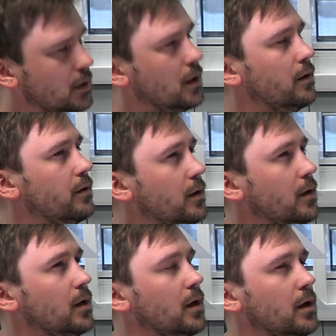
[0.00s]
Yeah,
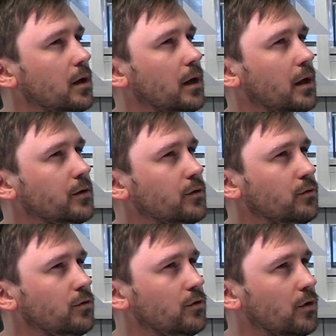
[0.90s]
and
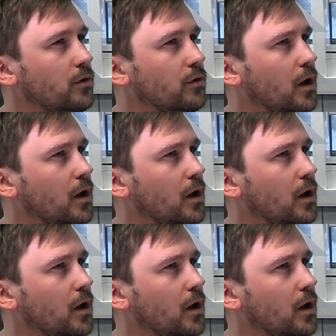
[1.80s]
you don't.